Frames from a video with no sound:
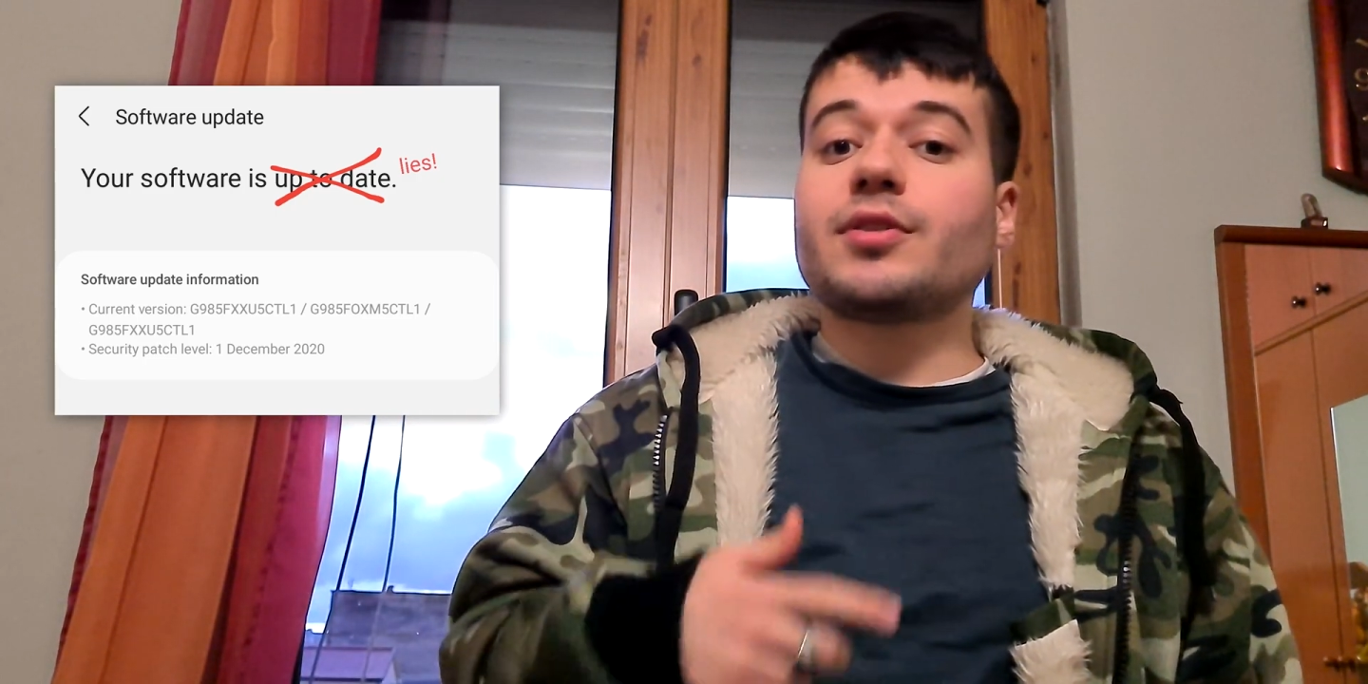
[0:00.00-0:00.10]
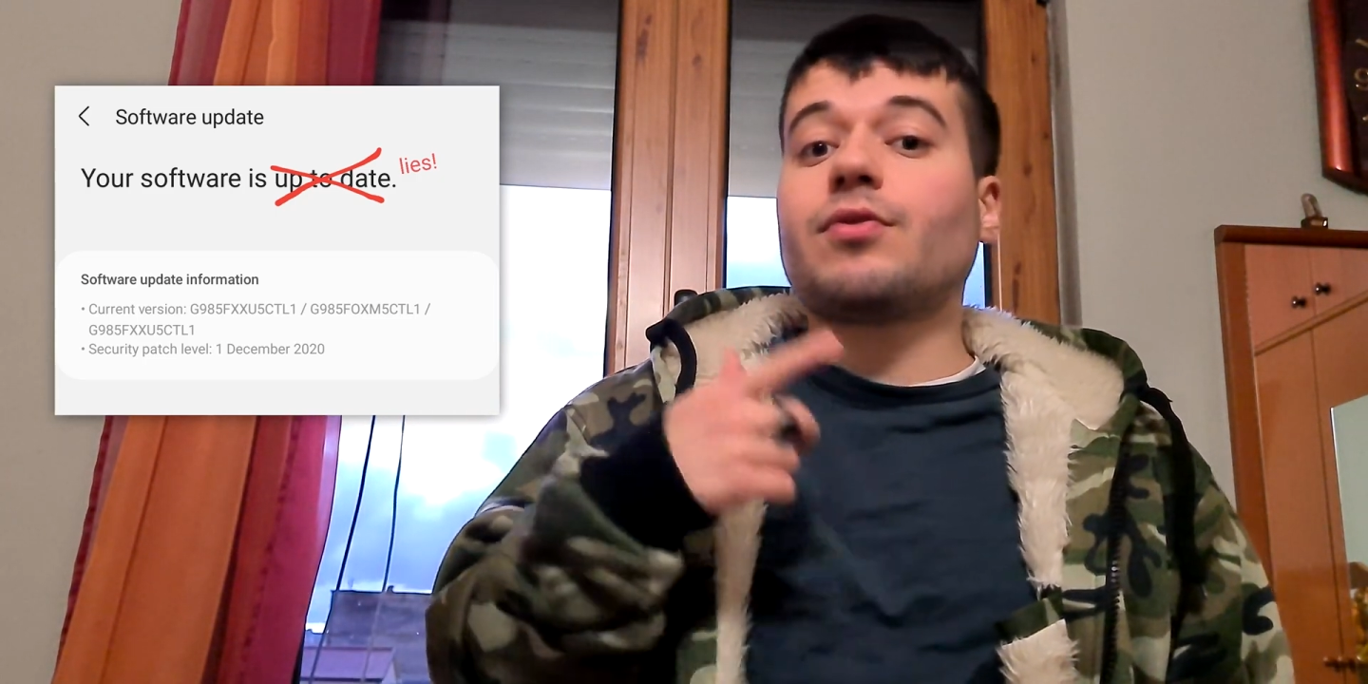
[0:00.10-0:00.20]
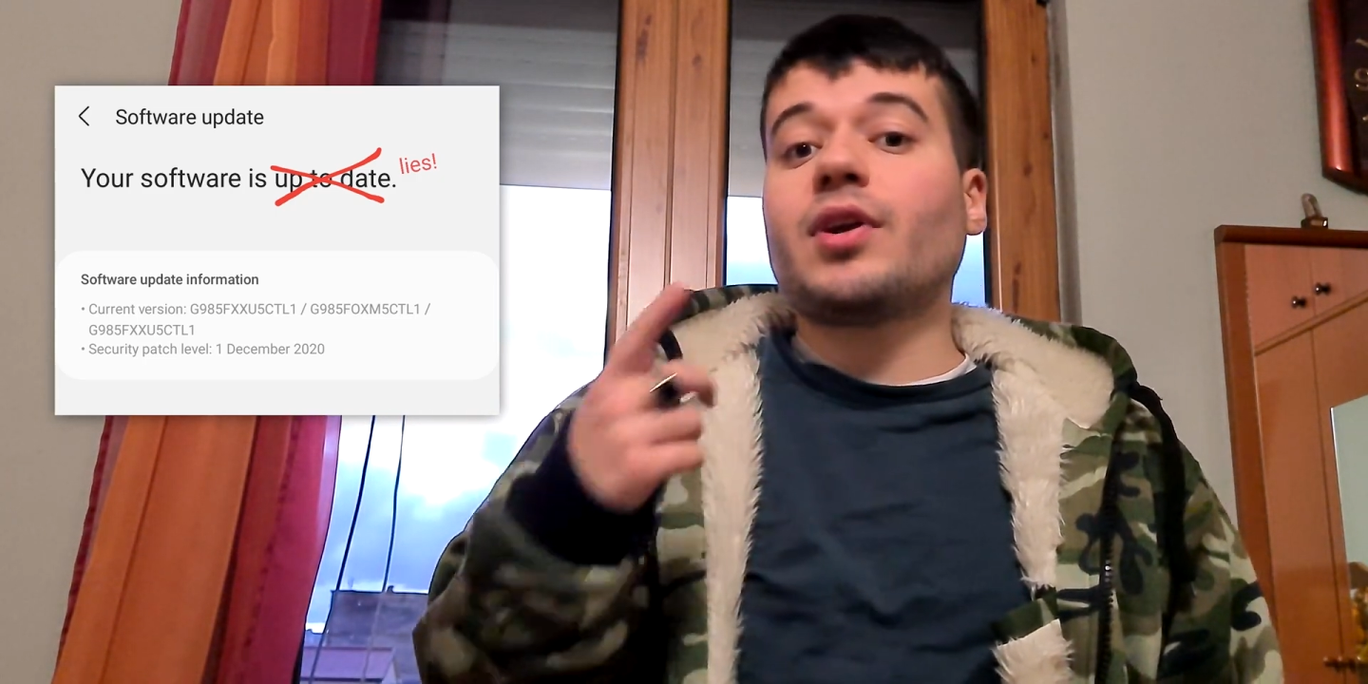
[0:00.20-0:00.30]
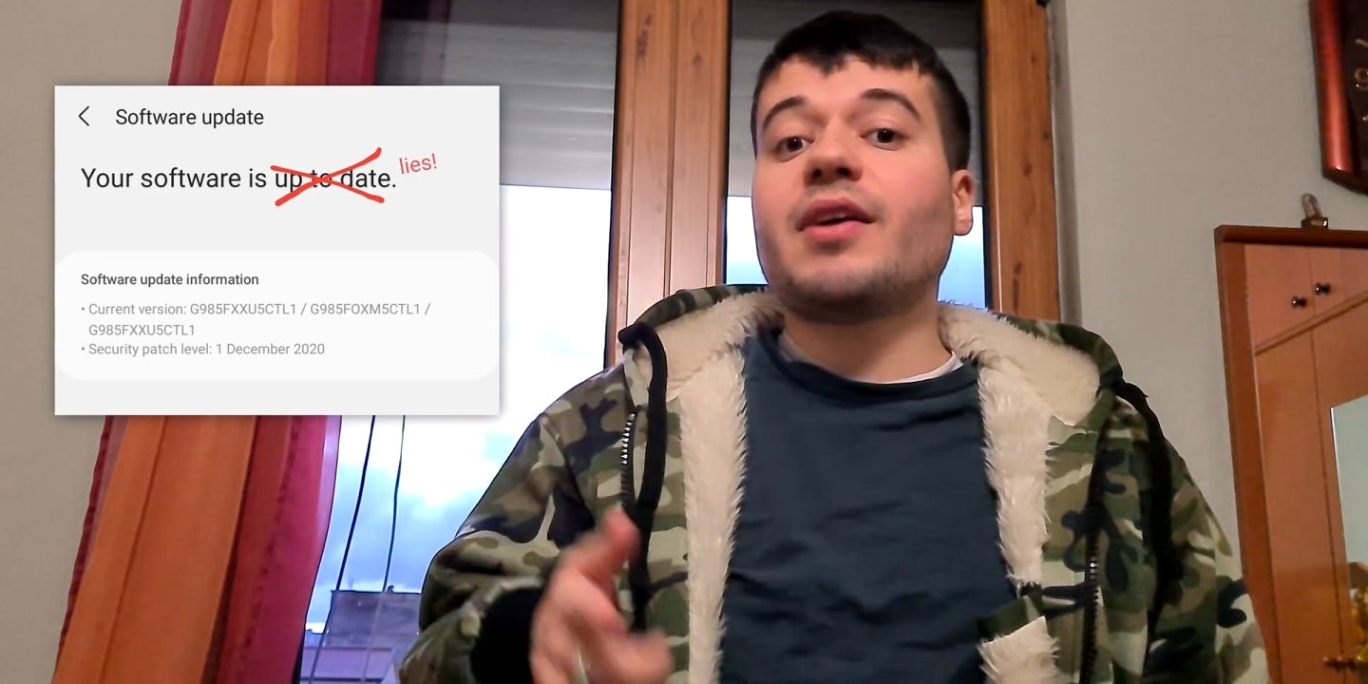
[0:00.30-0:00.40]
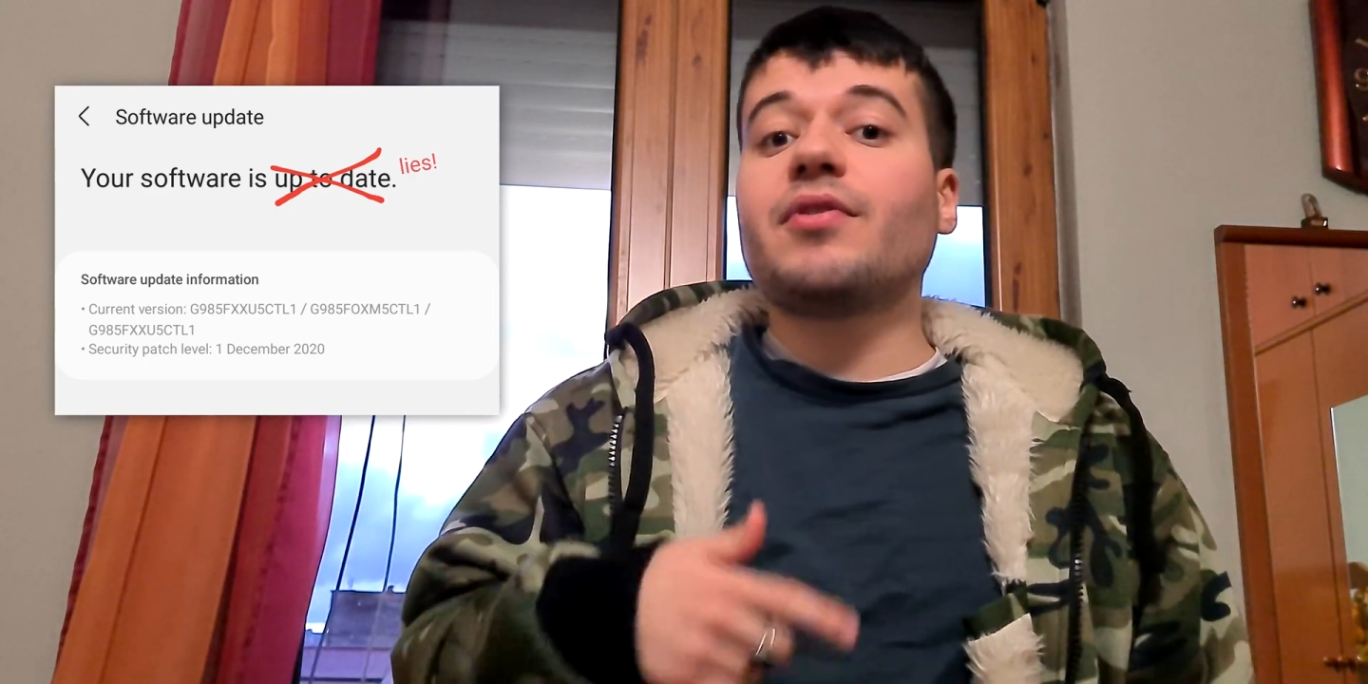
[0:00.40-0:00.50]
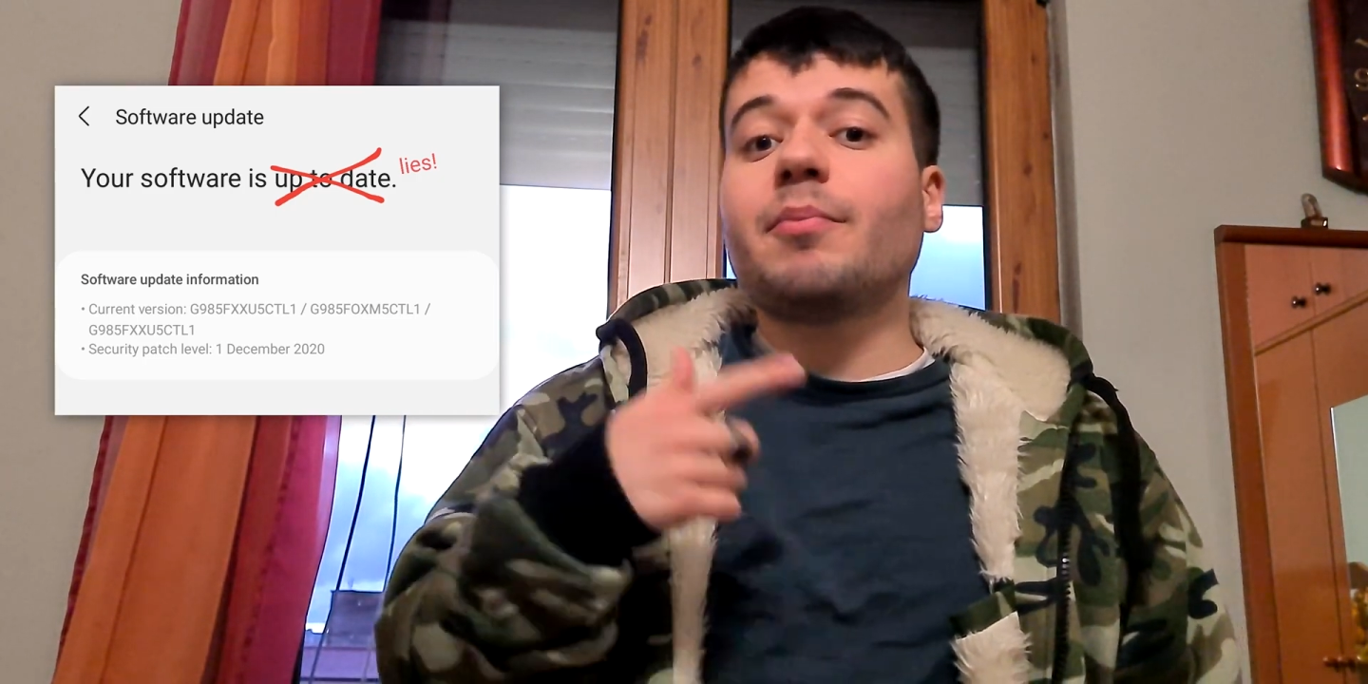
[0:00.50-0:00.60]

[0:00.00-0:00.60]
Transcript: for every